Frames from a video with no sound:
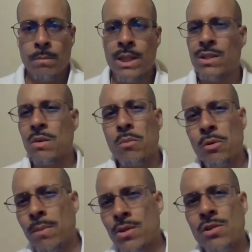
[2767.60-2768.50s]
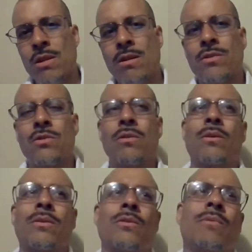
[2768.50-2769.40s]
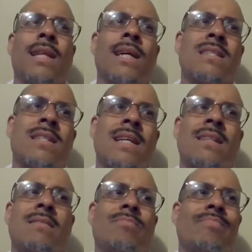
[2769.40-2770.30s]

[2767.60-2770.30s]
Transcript: Because the more martial arts you learn, you realize that